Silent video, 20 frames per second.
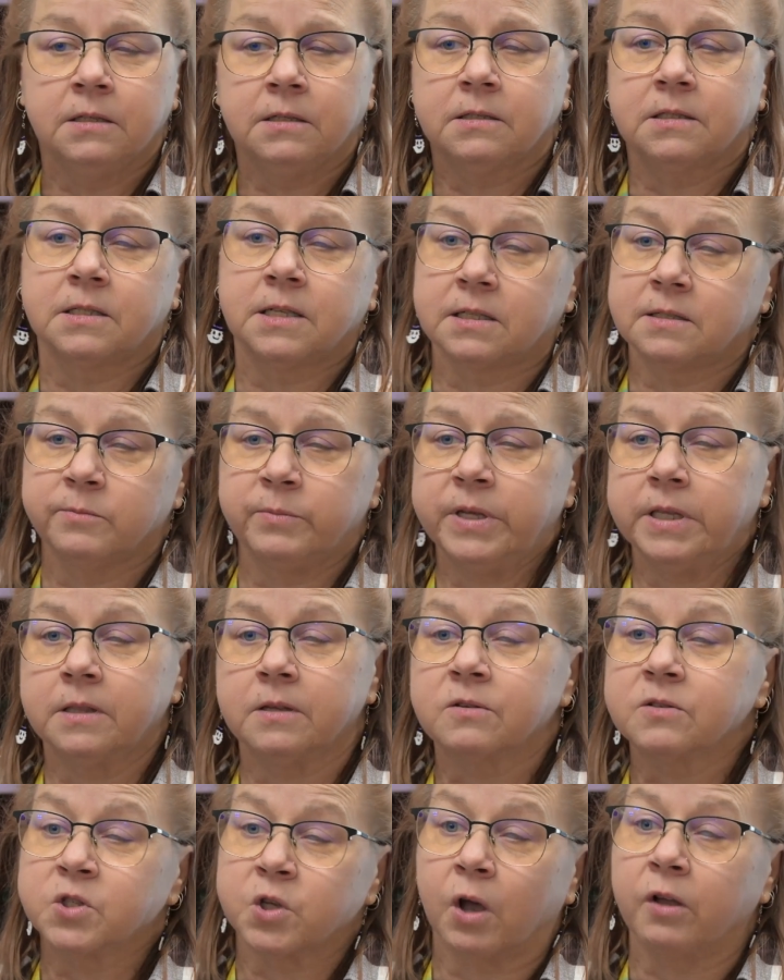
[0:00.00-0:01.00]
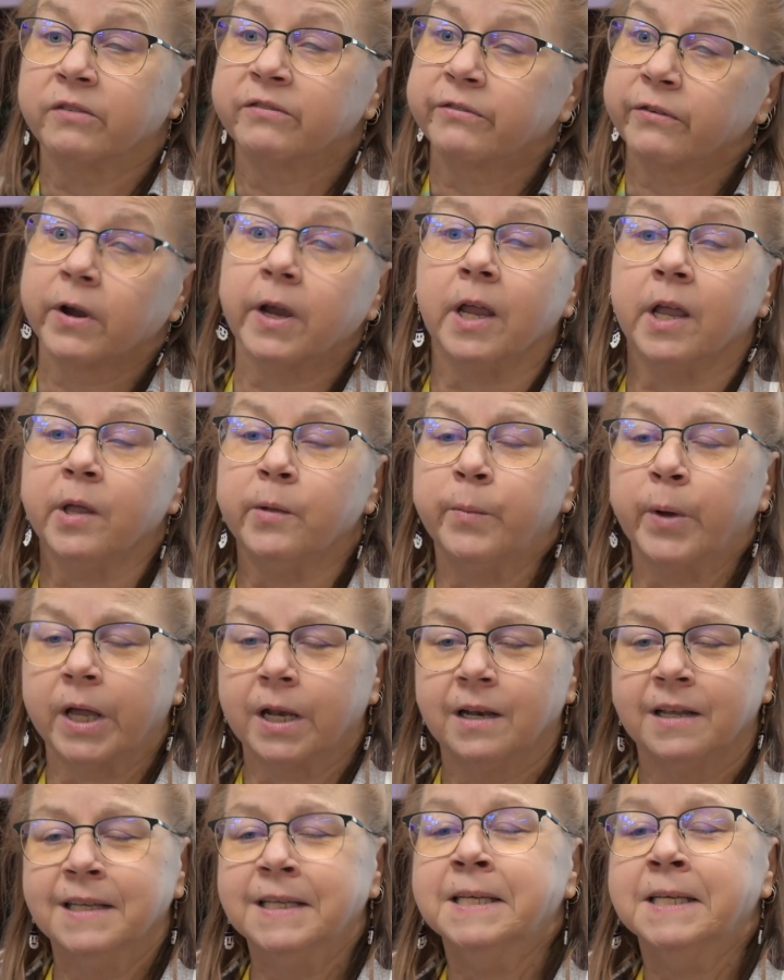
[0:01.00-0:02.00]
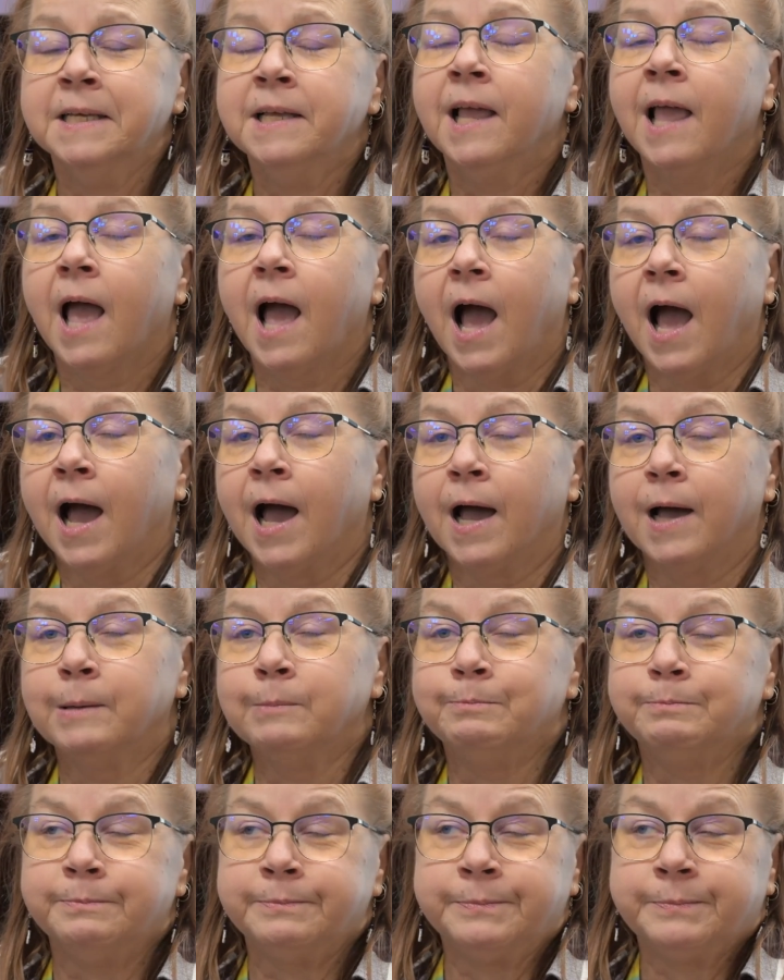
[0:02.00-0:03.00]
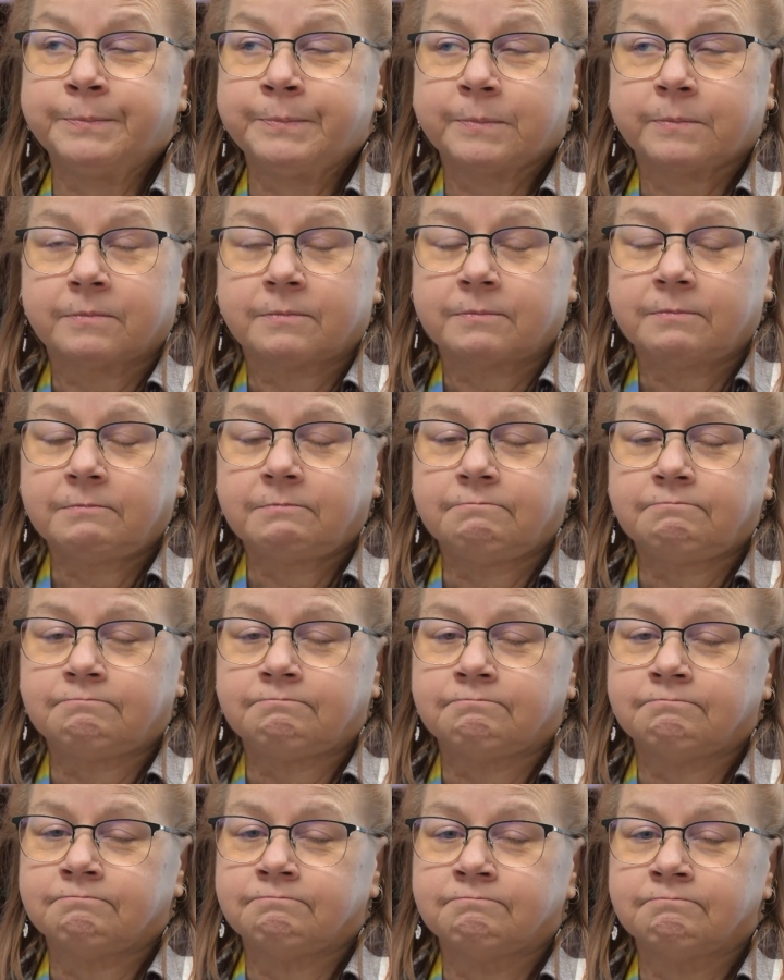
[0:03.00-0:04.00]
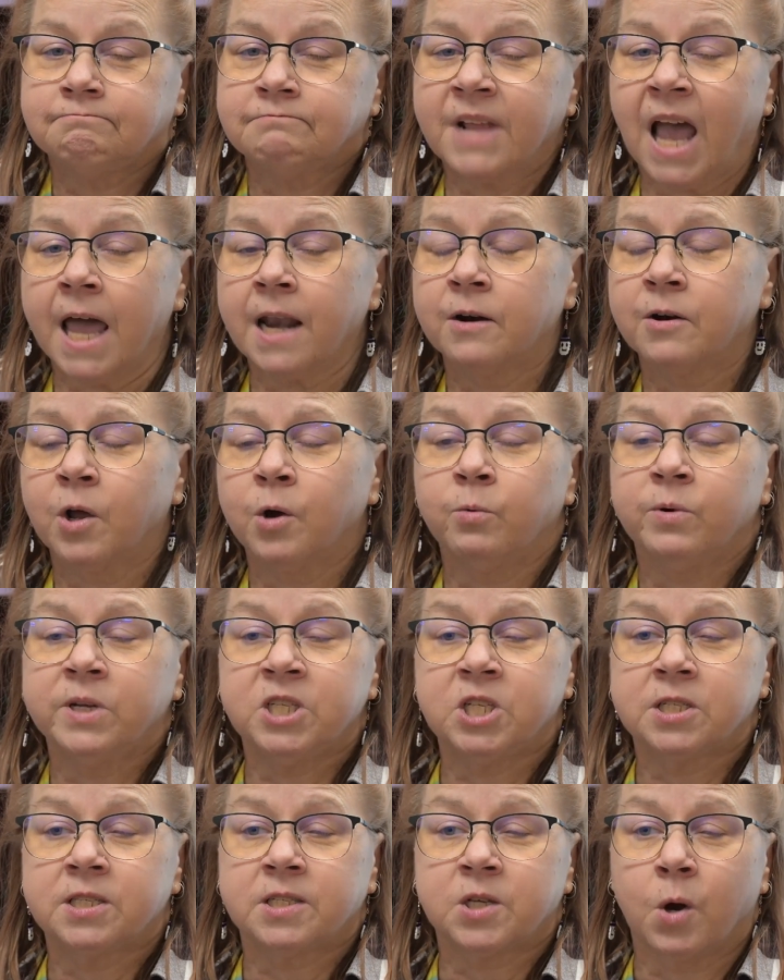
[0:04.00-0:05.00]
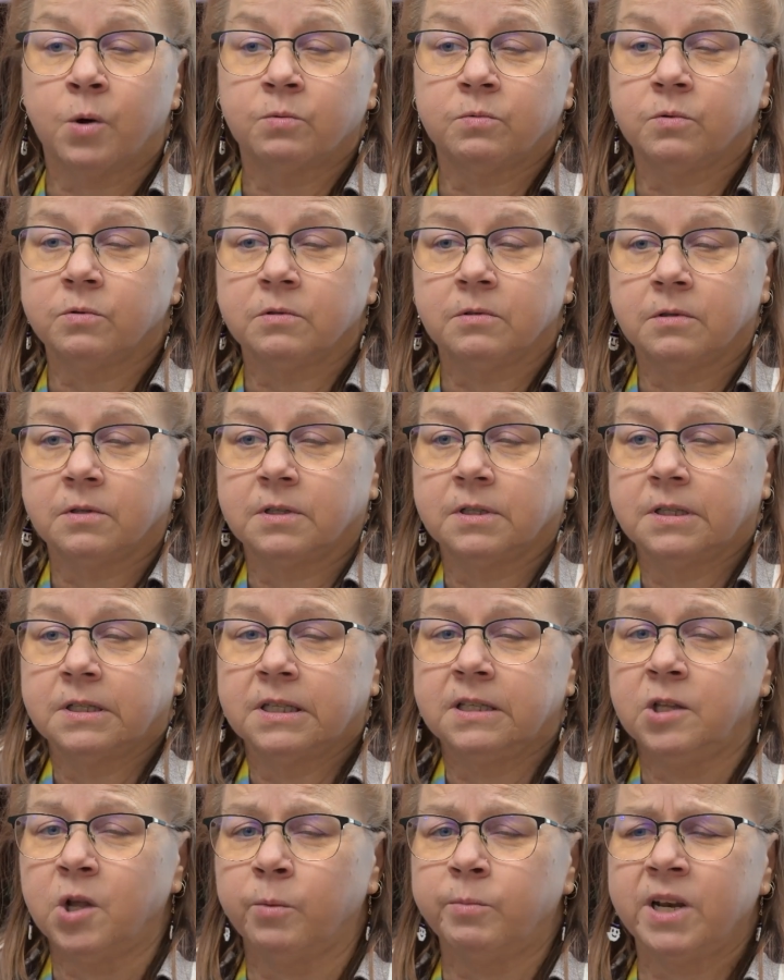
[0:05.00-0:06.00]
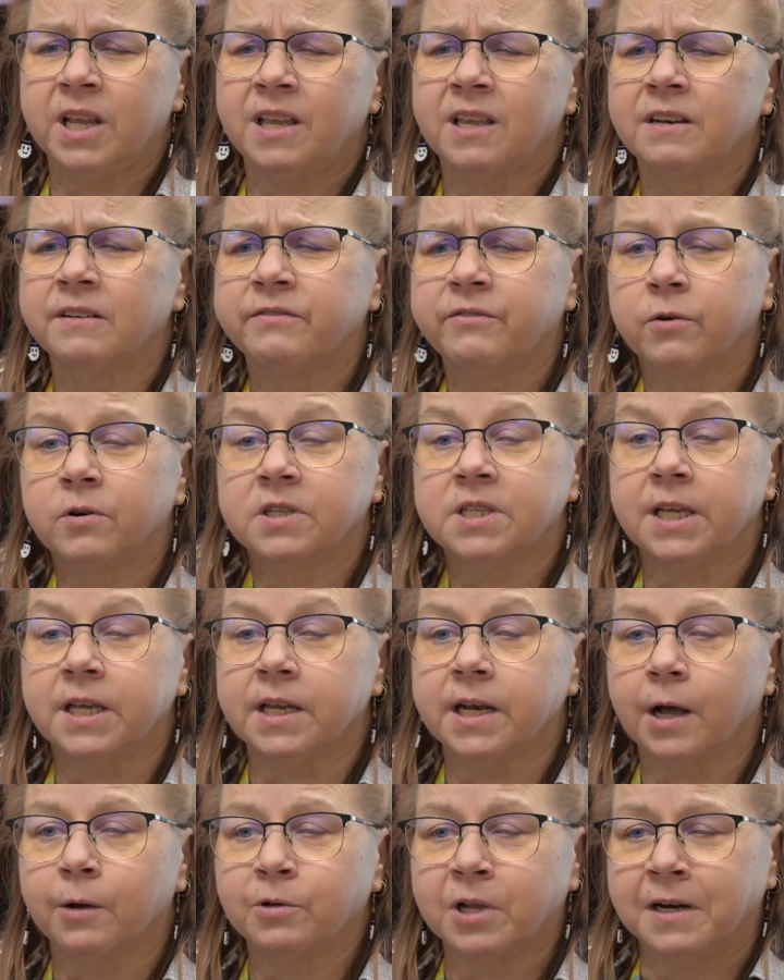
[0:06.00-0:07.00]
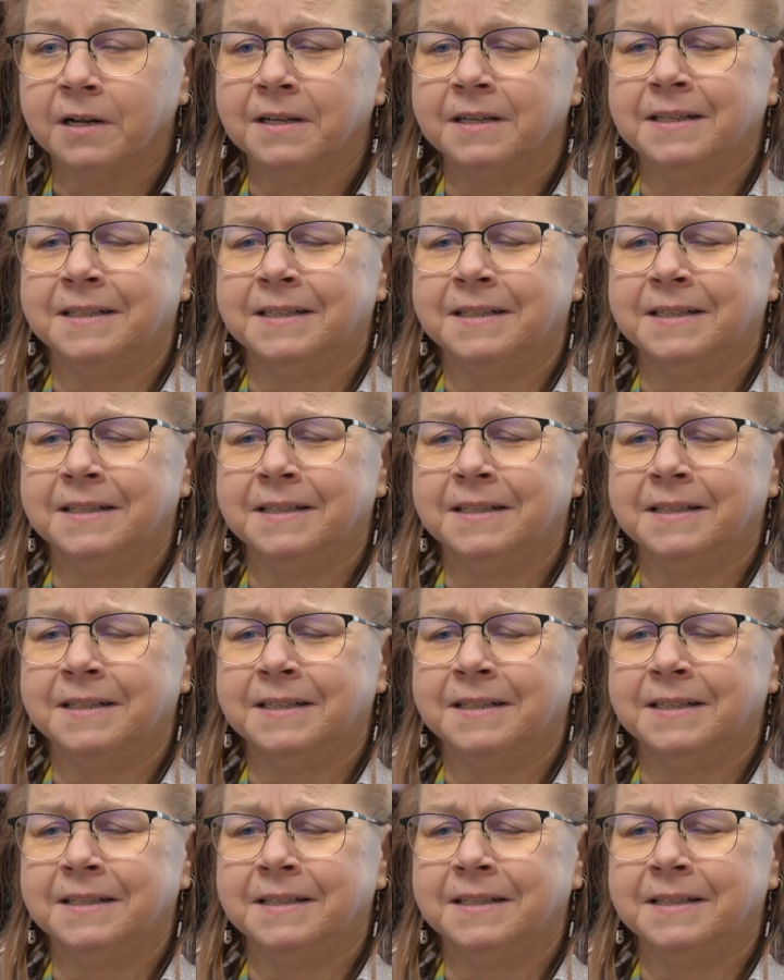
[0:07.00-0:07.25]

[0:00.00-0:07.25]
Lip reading: This doesn't mean they're salt free, but I don't know, we just don't, nobody can afford to eat out.